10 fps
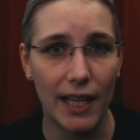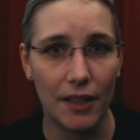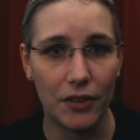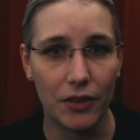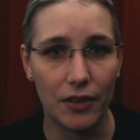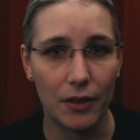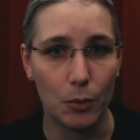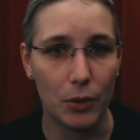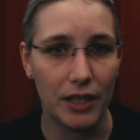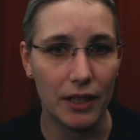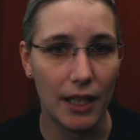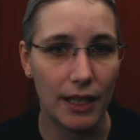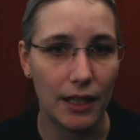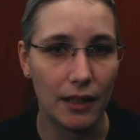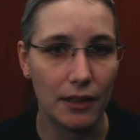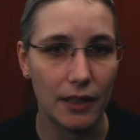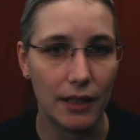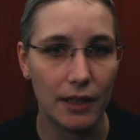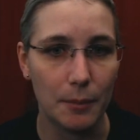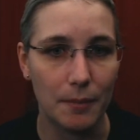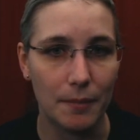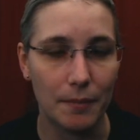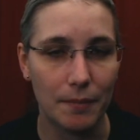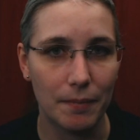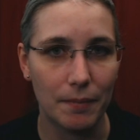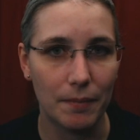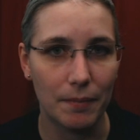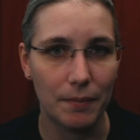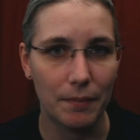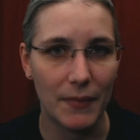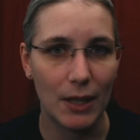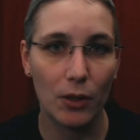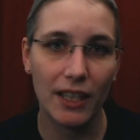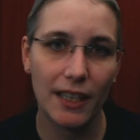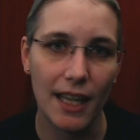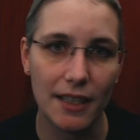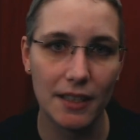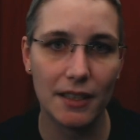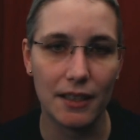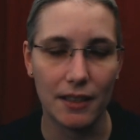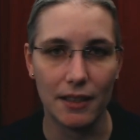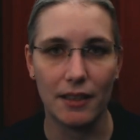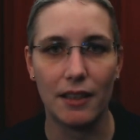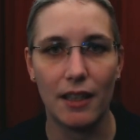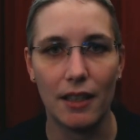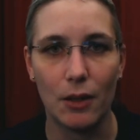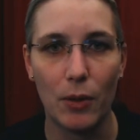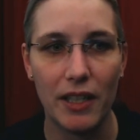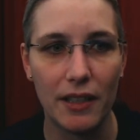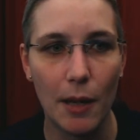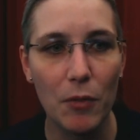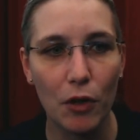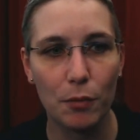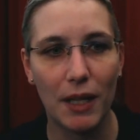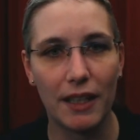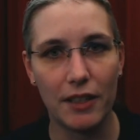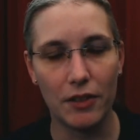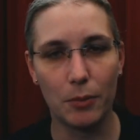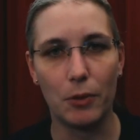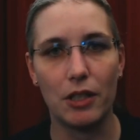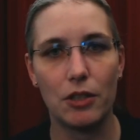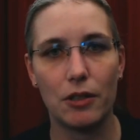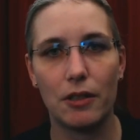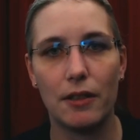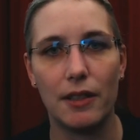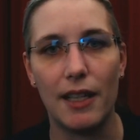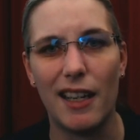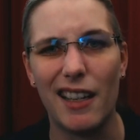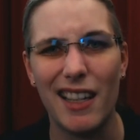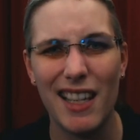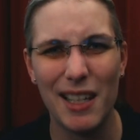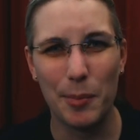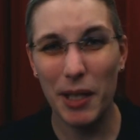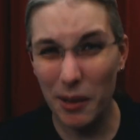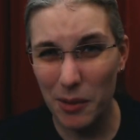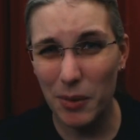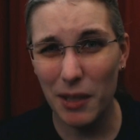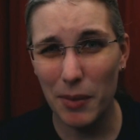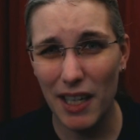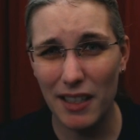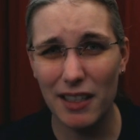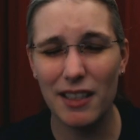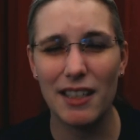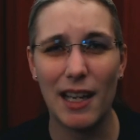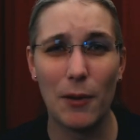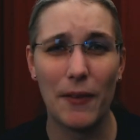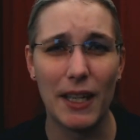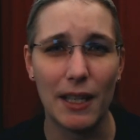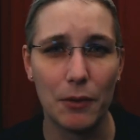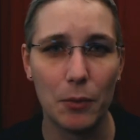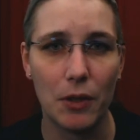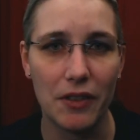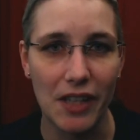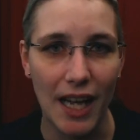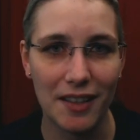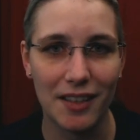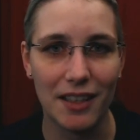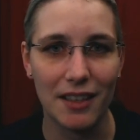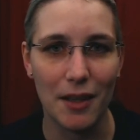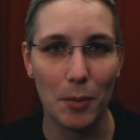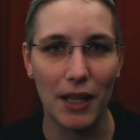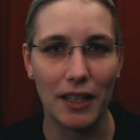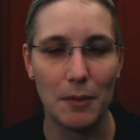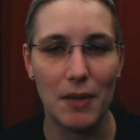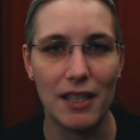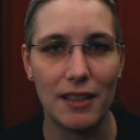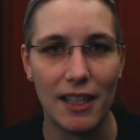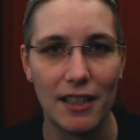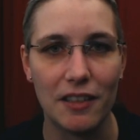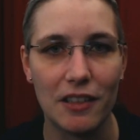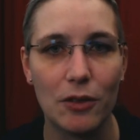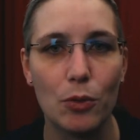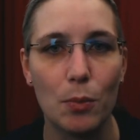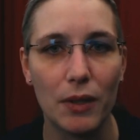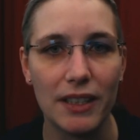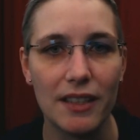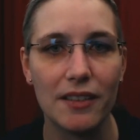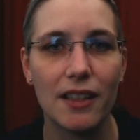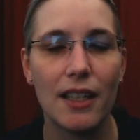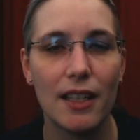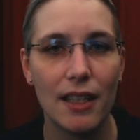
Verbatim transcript: as we are um, looking at uh, quite a number of plugins which yeah, appear to be abandoned now that everyone is asking the plugin maintainers to please